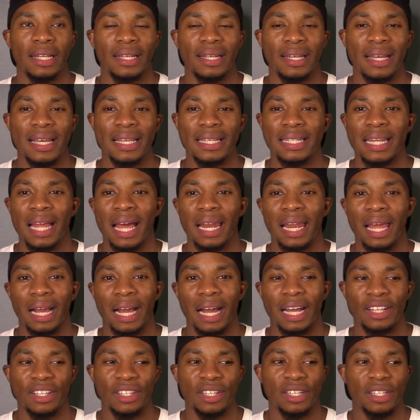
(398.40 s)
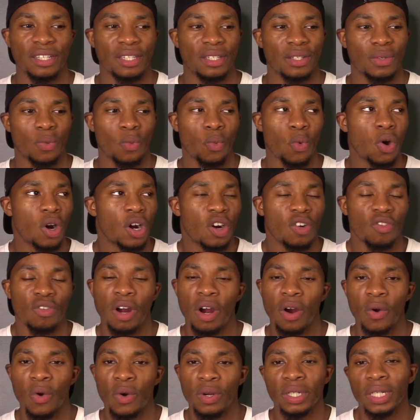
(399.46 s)
it's not like I just walk
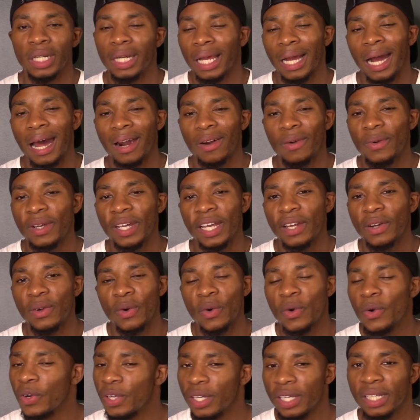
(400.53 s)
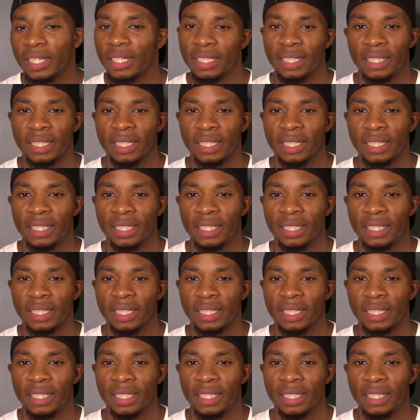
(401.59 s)
around all day, like I don't get horny.